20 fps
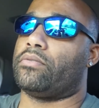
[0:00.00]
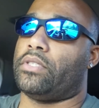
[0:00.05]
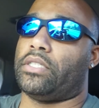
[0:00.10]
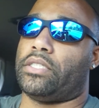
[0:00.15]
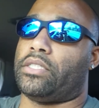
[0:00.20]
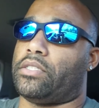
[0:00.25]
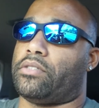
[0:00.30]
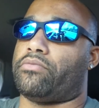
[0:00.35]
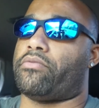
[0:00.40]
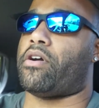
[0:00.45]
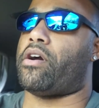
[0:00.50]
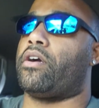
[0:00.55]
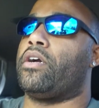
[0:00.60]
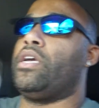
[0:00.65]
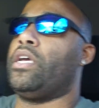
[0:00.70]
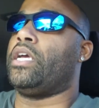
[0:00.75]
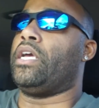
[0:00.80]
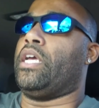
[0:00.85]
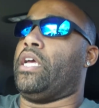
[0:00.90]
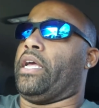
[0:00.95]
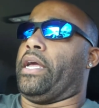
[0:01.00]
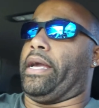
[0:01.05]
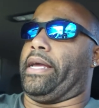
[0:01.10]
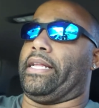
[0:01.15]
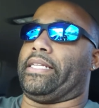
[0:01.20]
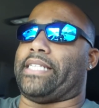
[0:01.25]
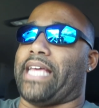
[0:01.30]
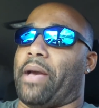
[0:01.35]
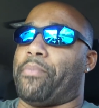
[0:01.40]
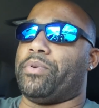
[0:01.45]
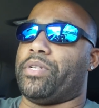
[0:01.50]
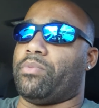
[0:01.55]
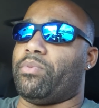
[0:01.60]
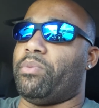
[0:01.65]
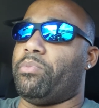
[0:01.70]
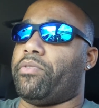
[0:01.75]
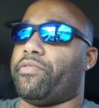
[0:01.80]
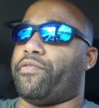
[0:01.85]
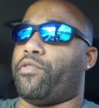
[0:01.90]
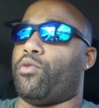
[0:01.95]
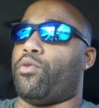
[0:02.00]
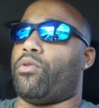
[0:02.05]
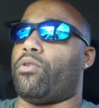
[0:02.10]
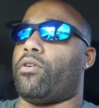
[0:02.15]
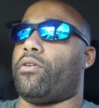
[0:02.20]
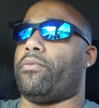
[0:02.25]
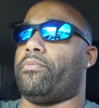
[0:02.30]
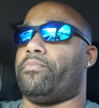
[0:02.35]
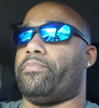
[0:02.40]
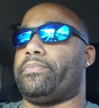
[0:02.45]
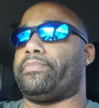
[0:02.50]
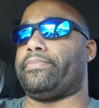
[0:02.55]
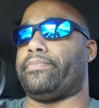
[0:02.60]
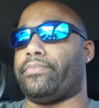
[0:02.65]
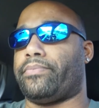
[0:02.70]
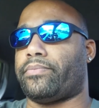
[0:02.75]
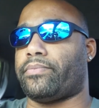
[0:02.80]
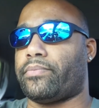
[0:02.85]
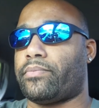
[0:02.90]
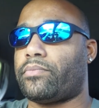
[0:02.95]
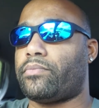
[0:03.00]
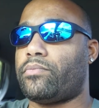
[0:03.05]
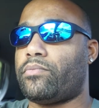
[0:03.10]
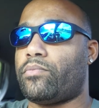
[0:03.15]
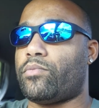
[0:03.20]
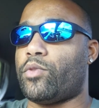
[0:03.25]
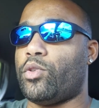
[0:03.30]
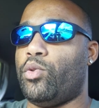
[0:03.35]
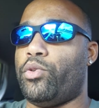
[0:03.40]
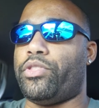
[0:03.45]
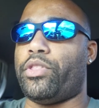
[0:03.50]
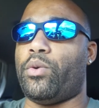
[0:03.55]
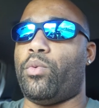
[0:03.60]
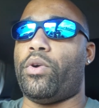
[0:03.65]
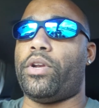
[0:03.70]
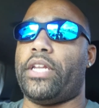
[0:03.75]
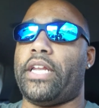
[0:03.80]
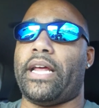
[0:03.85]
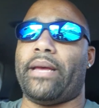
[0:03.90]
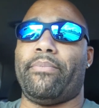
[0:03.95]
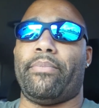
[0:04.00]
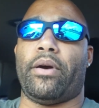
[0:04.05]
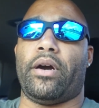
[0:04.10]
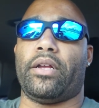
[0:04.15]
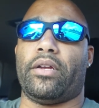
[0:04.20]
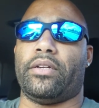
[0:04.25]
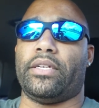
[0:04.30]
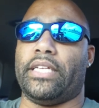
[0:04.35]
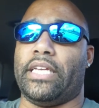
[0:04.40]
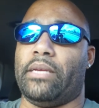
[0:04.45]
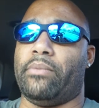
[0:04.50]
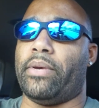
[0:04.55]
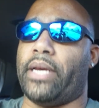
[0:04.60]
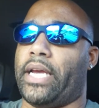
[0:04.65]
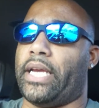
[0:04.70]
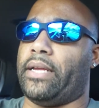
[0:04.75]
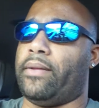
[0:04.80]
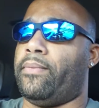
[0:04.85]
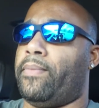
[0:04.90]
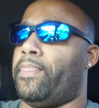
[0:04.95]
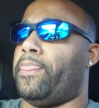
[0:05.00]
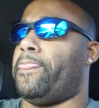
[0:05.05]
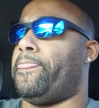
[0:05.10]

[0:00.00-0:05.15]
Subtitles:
It's just wrong. And it's happened to me before with the one that I bought on eBay.